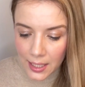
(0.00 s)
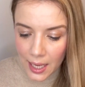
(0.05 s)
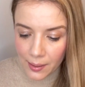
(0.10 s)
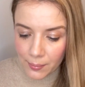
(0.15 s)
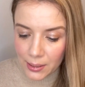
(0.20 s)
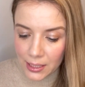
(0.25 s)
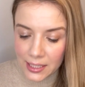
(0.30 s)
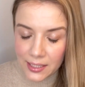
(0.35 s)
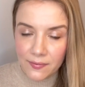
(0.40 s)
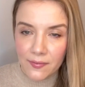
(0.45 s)
I
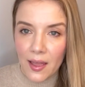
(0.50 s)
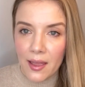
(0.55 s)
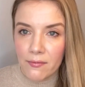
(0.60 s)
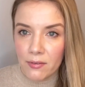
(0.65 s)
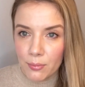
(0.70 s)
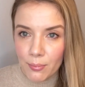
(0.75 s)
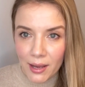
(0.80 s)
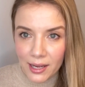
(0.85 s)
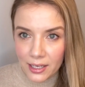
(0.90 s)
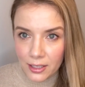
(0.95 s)
believe
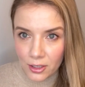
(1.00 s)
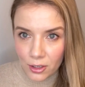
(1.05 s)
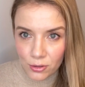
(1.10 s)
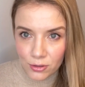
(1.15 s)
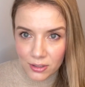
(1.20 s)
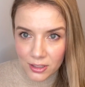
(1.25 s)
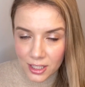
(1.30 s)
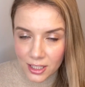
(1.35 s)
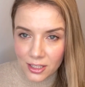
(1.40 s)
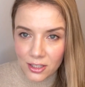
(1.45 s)
everybody
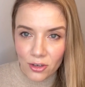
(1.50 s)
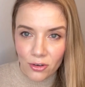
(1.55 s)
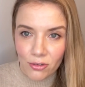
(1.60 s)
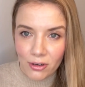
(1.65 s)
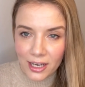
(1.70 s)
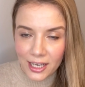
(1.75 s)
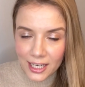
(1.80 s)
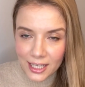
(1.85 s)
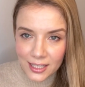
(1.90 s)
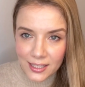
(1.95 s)
knows this
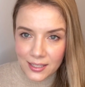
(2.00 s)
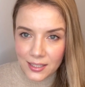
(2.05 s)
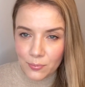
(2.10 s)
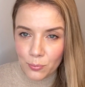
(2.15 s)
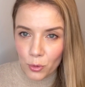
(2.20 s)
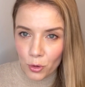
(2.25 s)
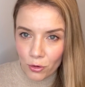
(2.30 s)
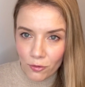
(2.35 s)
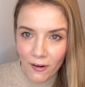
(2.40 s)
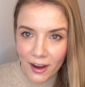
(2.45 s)
already. It's a
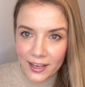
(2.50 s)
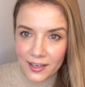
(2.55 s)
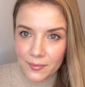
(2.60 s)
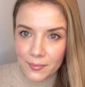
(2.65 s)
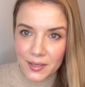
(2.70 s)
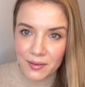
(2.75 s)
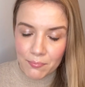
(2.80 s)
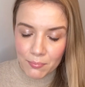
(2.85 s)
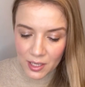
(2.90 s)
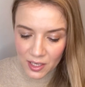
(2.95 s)

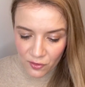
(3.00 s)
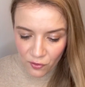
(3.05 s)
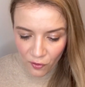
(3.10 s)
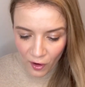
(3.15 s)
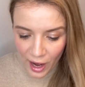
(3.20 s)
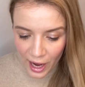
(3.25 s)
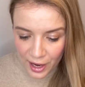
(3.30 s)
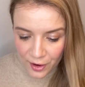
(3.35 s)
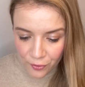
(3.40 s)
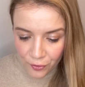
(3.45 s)
provitamin
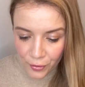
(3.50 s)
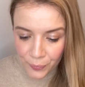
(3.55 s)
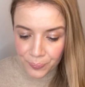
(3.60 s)
B5.